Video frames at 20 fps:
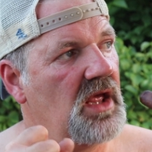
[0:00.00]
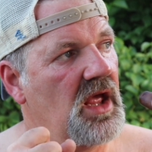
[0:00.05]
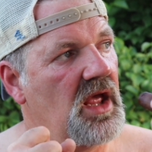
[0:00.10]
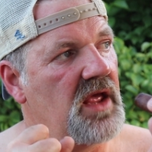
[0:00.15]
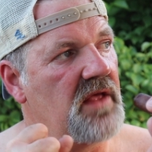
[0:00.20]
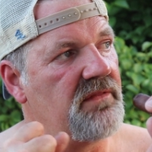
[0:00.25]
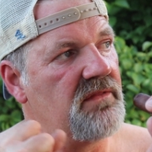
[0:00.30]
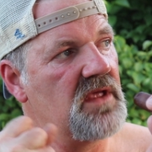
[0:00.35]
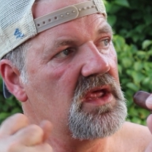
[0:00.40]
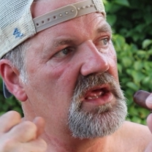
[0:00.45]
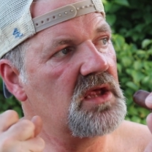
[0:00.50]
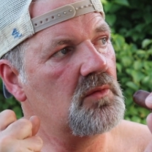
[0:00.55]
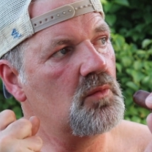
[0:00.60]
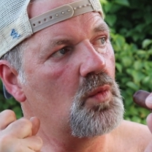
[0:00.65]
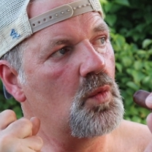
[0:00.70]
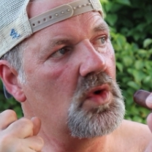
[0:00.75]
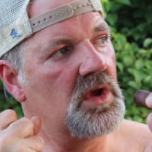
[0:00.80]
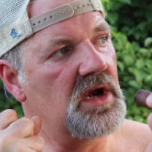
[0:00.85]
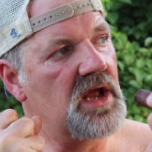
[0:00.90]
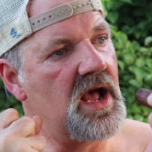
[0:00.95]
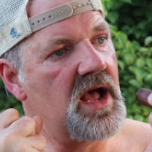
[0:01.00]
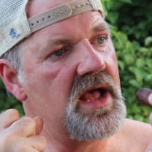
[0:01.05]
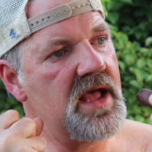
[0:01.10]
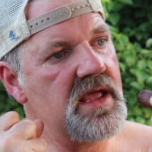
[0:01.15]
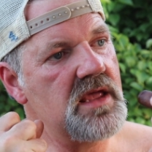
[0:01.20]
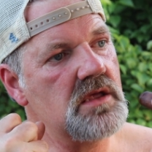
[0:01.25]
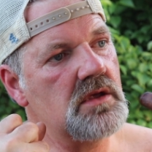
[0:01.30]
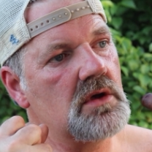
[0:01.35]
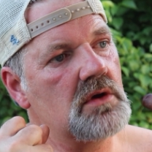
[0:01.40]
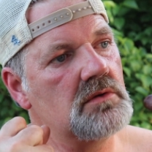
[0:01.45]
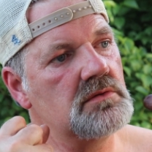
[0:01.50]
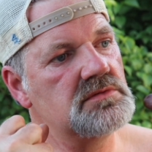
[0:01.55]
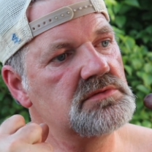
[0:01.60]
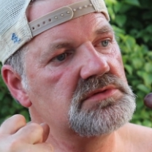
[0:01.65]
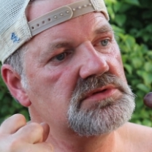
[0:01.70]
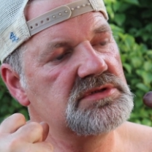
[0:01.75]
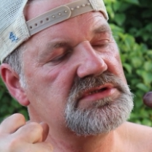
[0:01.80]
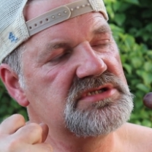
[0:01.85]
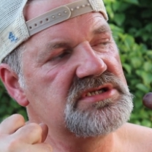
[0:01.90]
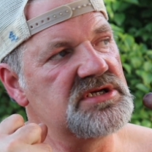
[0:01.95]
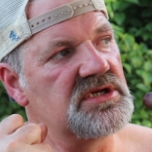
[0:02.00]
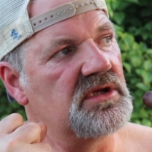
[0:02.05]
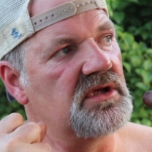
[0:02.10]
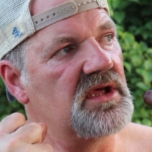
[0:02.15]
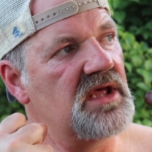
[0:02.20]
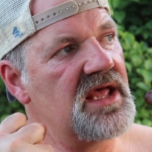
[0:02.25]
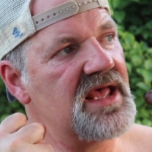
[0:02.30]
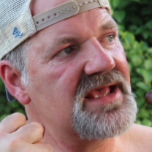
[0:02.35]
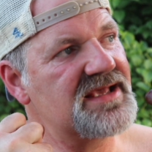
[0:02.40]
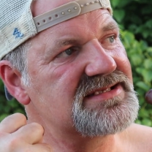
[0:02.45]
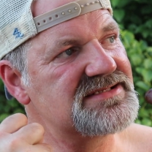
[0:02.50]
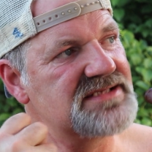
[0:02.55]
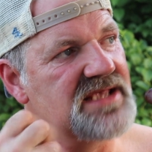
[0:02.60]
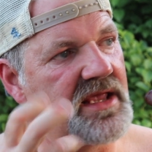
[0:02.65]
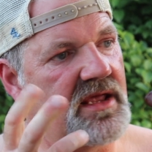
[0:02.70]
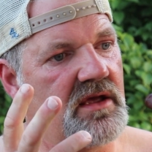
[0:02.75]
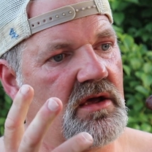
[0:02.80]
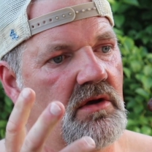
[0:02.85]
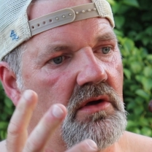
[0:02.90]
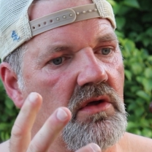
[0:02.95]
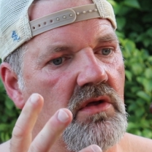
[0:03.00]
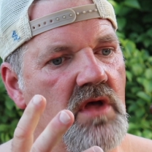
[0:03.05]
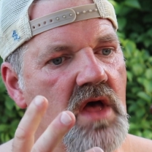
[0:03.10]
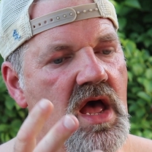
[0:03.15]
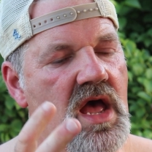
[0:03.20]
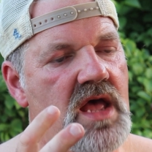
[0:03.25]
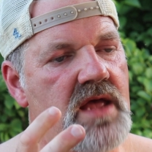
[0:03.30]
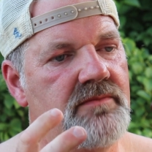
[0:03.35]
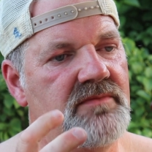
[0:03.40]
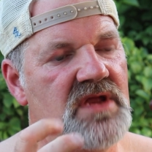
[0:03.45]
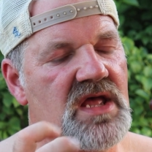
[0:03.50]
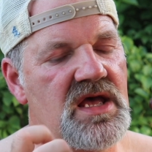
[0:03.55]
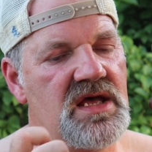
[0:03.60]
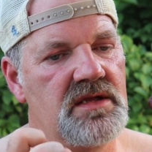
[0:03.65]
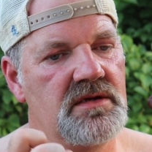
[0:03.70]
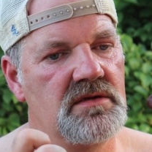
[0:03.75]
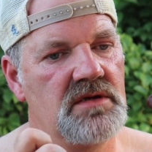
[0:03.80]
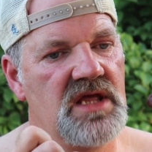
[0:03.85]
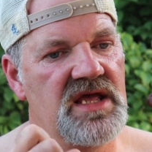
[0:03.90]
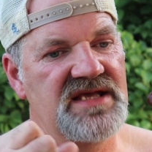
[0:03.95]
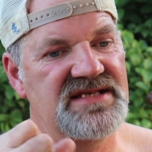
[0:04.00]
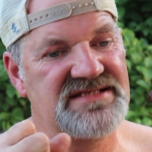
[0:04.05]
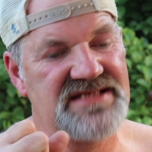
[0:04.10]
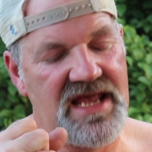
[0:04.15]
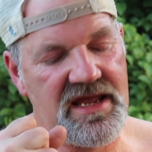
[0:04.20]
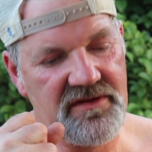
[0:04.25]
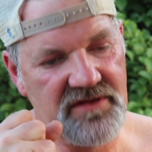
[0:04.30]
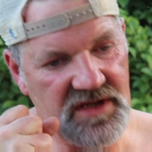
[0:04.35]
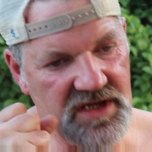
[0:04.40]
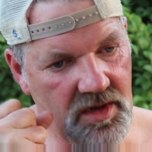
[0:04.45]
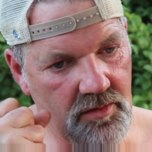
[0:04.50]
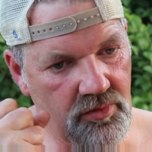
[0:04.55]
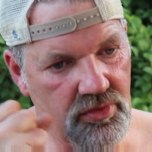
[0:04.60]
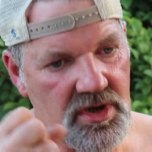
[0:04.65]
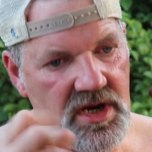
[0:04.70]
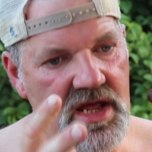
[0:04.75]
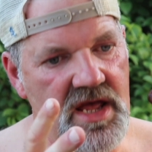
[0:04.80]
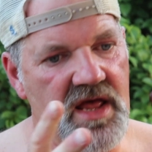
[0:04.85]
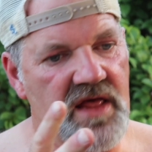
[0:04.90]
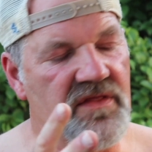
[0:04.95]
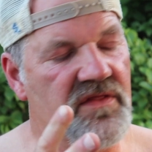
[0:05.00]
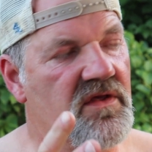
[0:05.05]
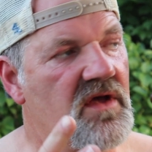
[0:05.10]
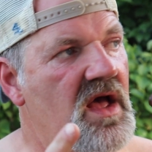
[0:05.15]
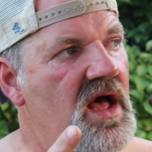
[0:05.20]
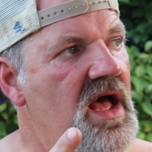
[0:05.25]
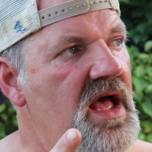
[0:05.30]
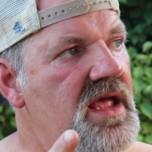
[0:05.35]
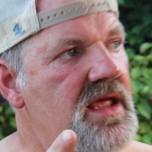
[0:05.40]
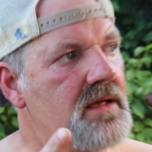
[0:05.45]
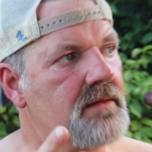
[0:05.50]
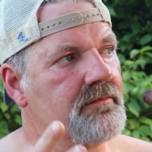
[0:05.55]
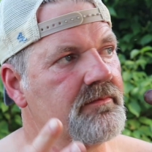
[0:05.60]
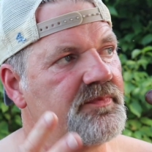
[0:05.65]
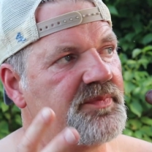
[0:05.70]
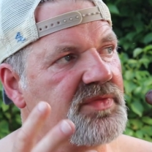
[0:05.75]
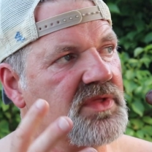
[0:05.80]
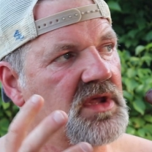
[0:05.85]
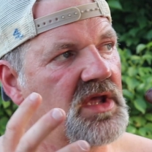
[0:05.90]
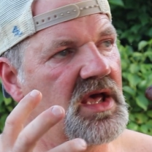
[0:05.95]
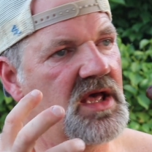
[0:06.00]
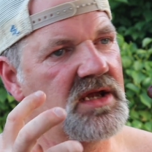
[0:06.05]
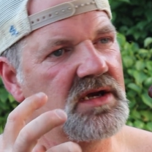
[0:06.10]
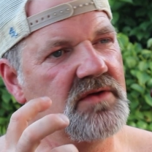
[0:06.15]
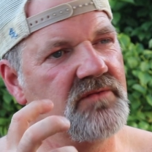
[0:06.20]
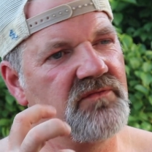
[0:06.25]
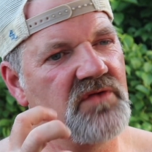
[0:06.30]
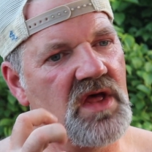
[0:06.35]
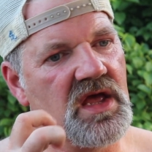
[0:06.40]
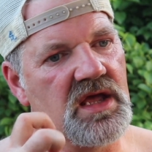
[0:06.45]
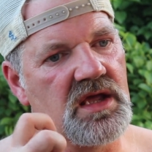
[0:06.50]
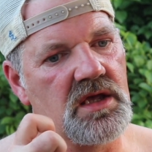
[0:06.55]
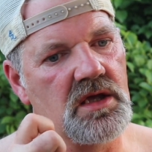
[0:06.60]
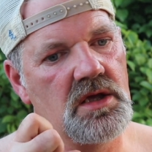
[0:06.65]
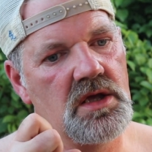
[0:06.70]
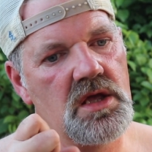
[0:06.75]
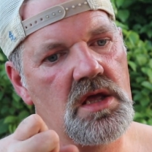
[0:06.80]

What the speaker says: And then when I go to exhale, I'm not exhaling a breath. I am kind of like